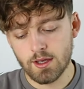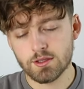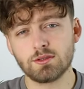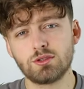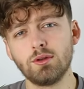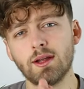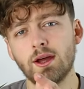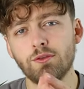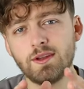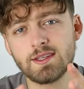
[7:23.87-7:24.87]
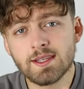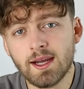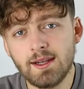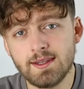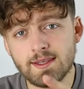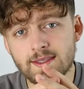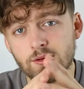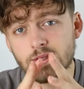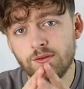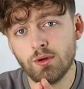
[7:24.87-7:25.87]
So do look out for these tiny
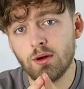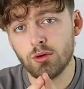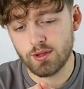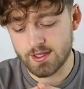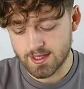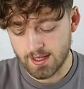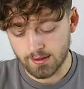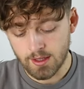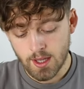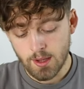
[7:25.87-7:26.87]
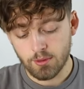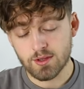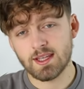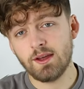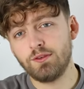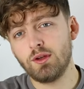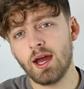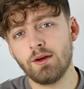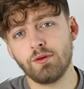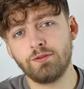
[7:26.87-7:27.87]
details if you are authenticating because if you
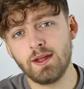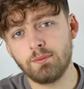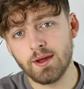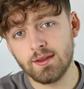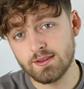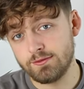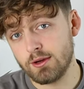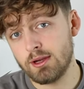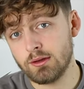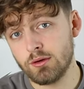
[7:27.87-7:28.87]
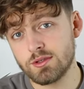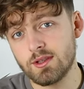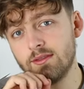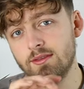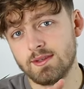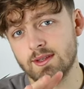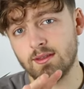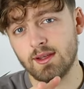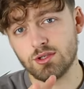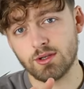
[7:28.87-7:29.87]
have a fake pair that's very close, these are the
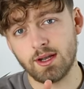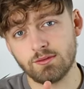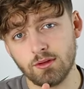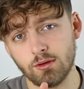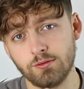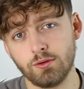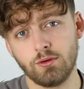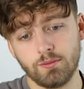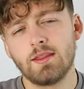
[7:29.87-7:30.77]
things you're gonna have to look for.